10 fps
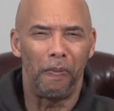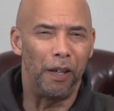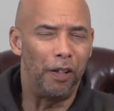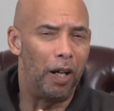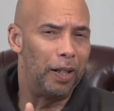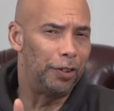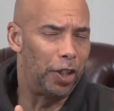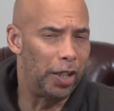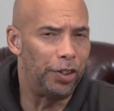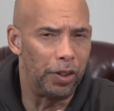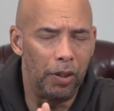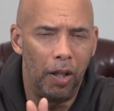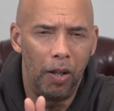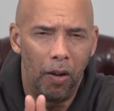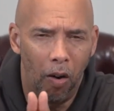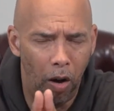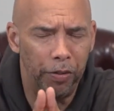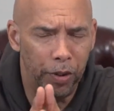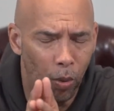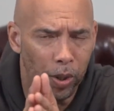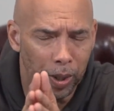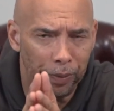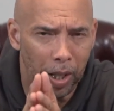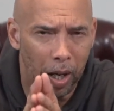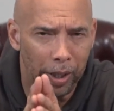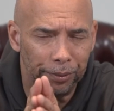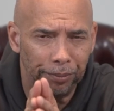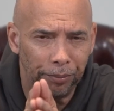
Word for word: and our attention off the Word of God.